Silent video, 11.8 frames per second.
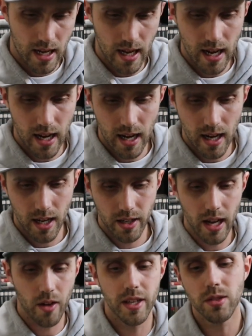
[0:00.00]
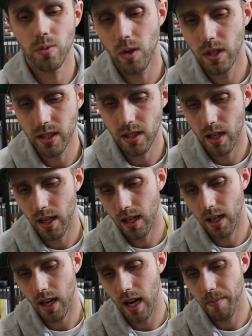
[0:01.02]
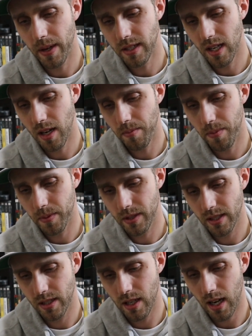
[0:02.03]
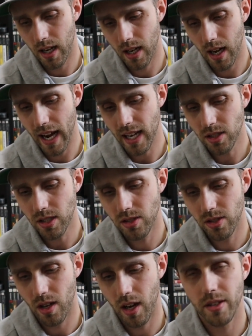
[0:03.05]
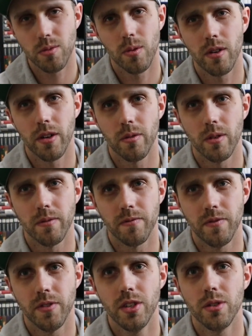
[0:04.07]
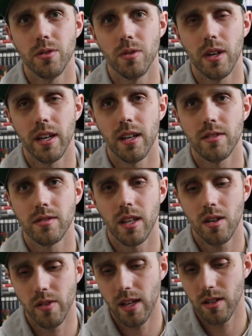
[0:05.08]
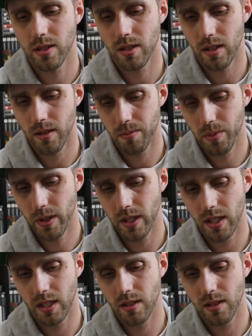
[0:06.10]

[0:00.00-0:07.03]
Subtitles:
Now this one I picked up. I actually saw this one on a review, and I was like, oh, that looks pretty,